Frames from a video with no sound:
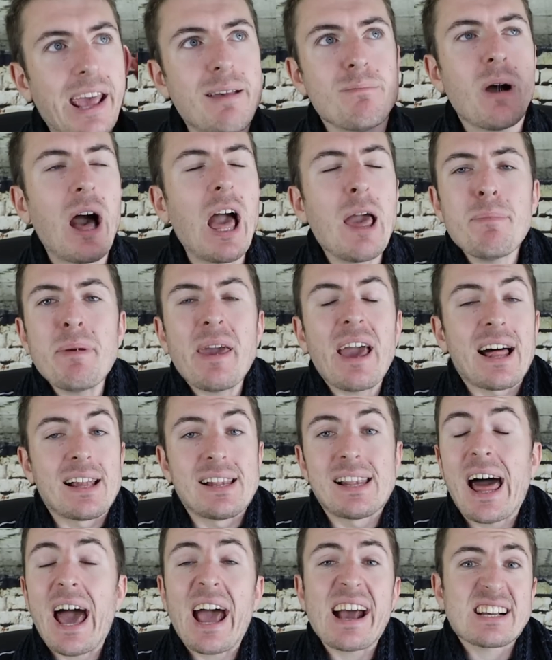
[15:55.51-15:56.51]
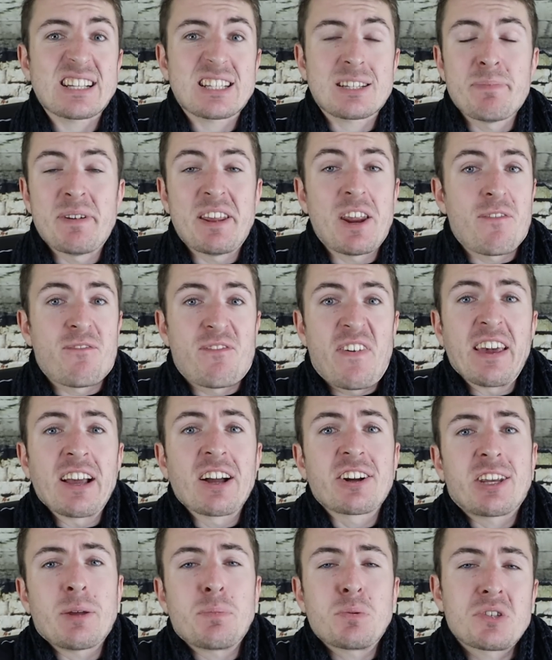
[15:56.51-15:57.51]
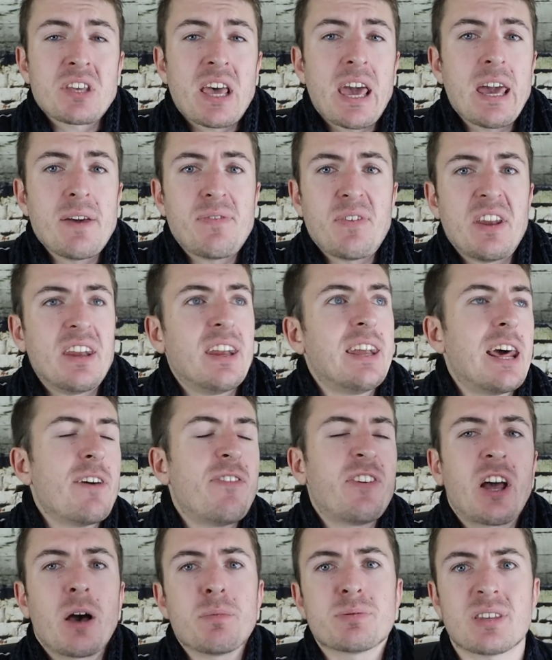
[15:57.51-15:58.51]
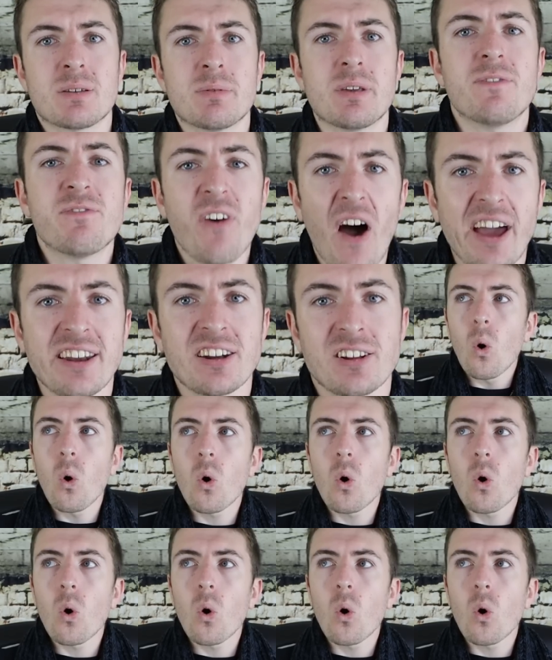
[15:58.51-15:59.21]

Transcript: It might be a last minute fingertip save in an FA Cup semi-final,